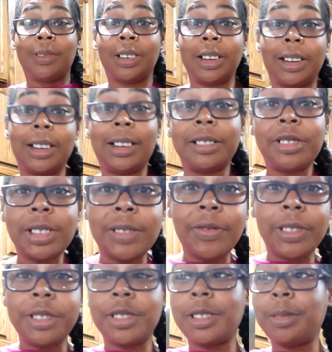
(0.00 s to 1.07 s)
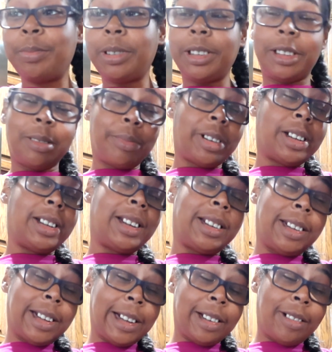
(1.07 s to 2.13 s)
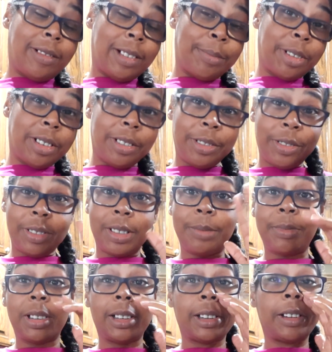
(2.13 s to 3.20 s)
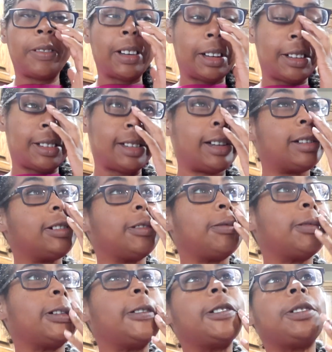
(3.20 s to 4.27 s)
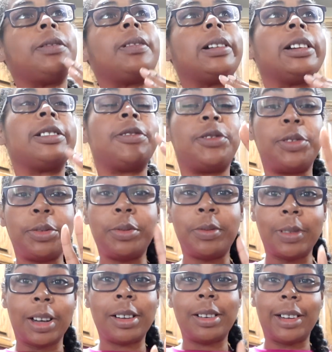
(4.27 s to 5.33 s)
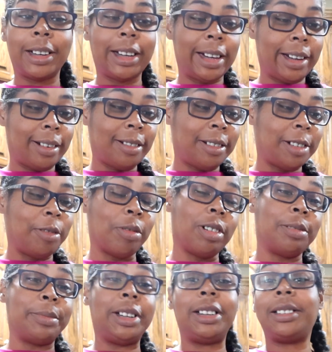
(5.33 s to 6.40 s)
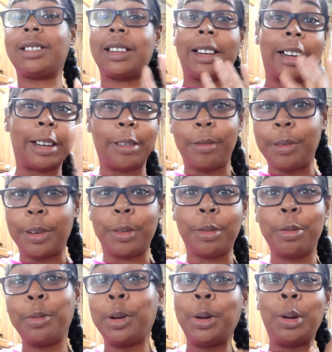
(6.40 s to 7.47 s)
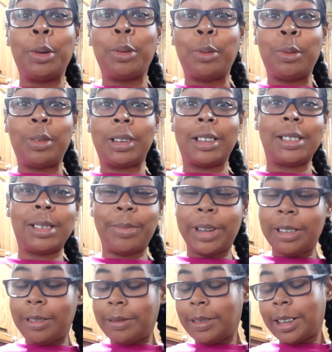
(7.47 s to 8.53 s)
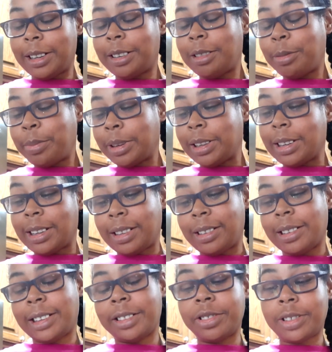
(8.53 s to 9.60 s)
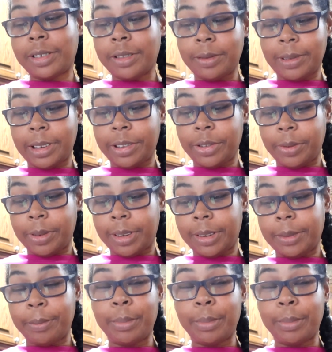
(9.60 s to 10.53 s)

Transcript: Yeah, I just finished the banana bread, and now I'm going to do something that I don't want to do. I do not like handling raw meat. I don't know what that's about now, but like I just don't like doing it.